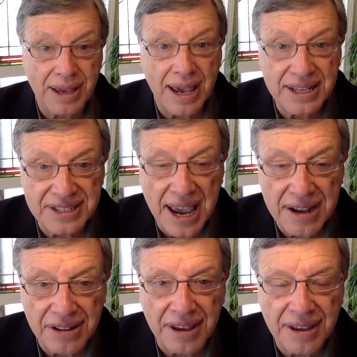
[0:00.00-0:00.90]

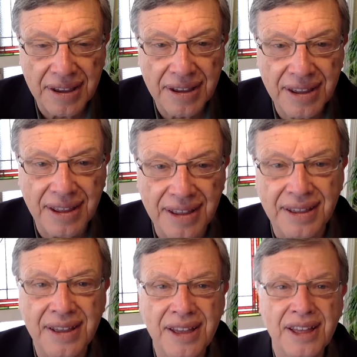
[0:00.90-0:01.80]
Exactly.
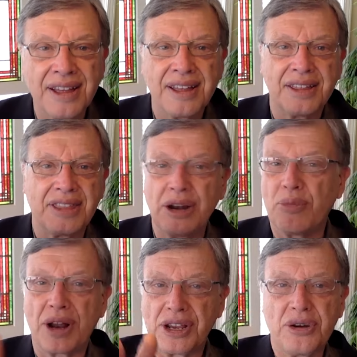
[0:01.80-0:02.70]
They don't
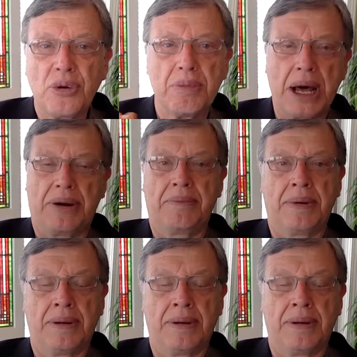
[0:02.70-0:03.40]
want you to know about them.